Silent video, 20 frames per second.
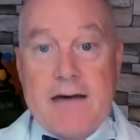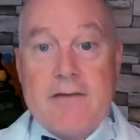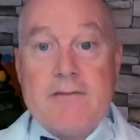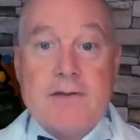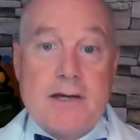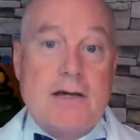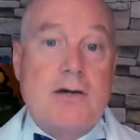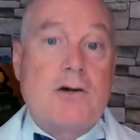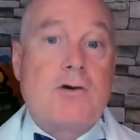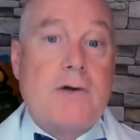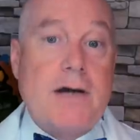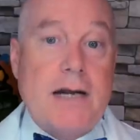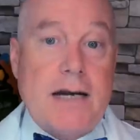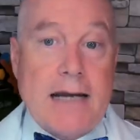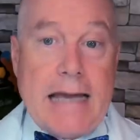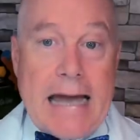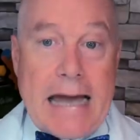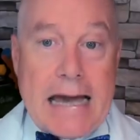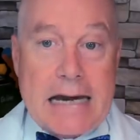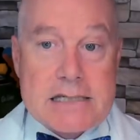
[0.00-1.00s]
heavily in
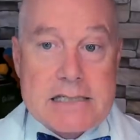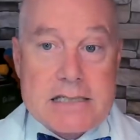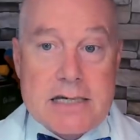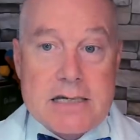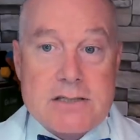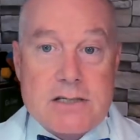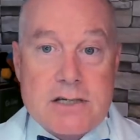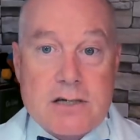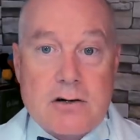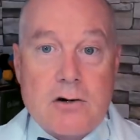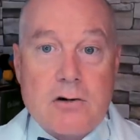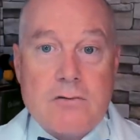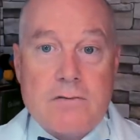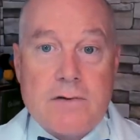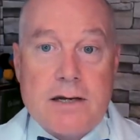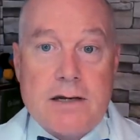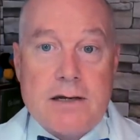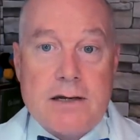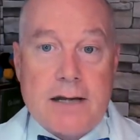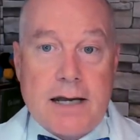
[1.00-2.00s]
creating access to
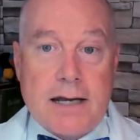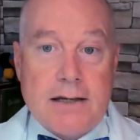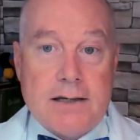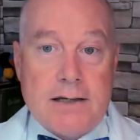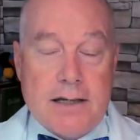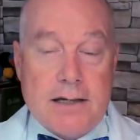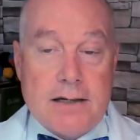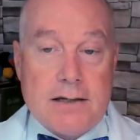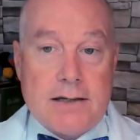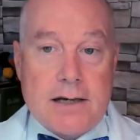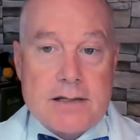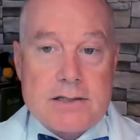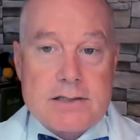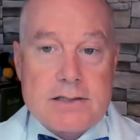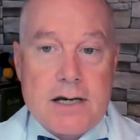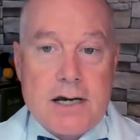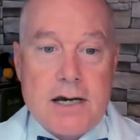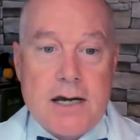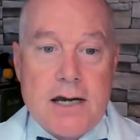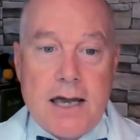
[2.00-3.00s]
COVID 19
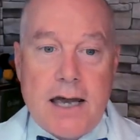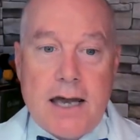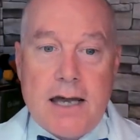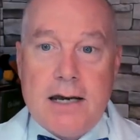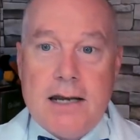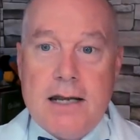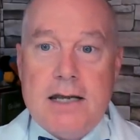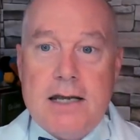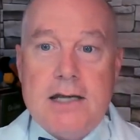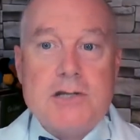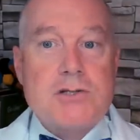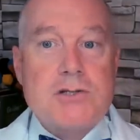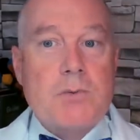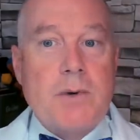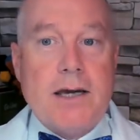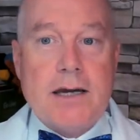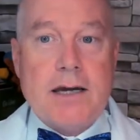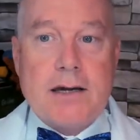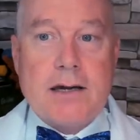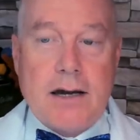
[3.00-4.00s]
tests. And each
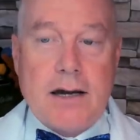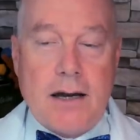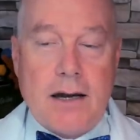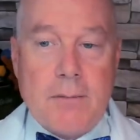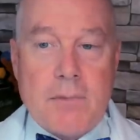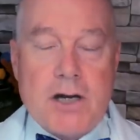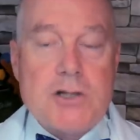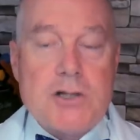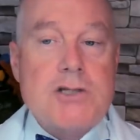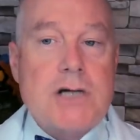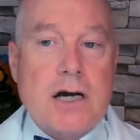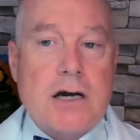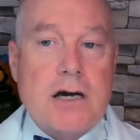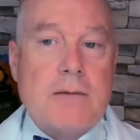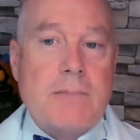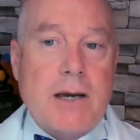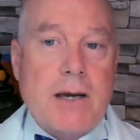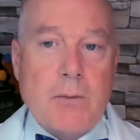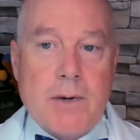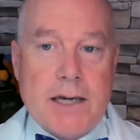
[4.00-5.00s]
week, um, a chunk
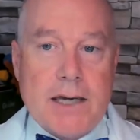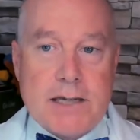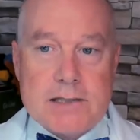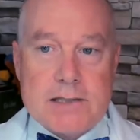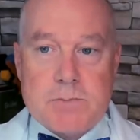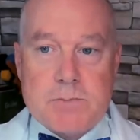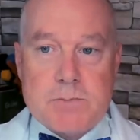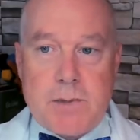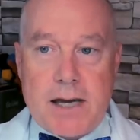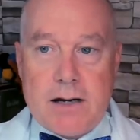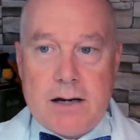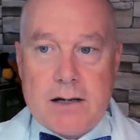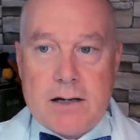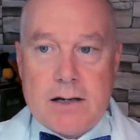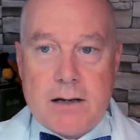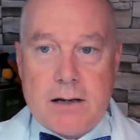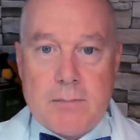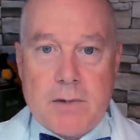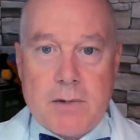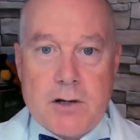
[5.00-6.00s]
of my week is spent
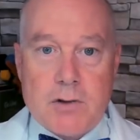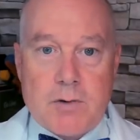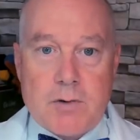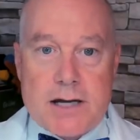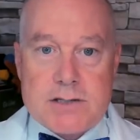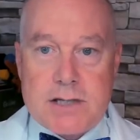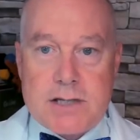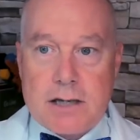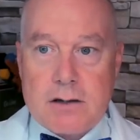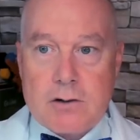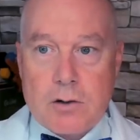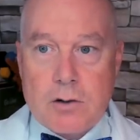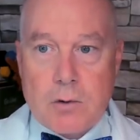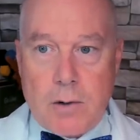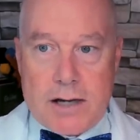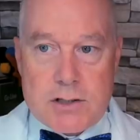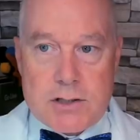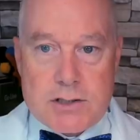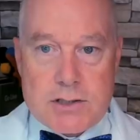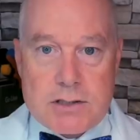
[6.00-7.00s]
um, addressing
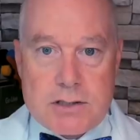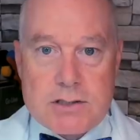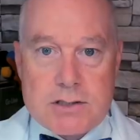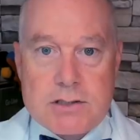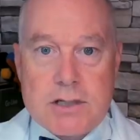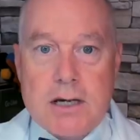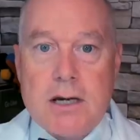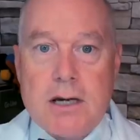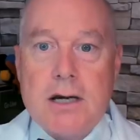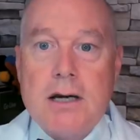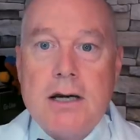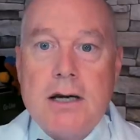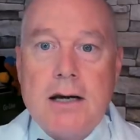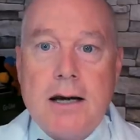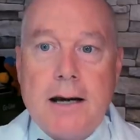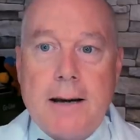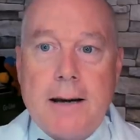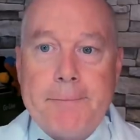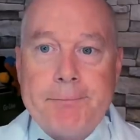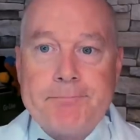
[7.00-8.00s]
questions.
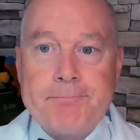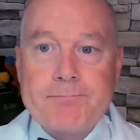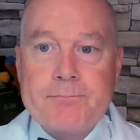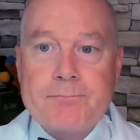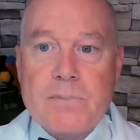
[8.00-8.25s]
Um,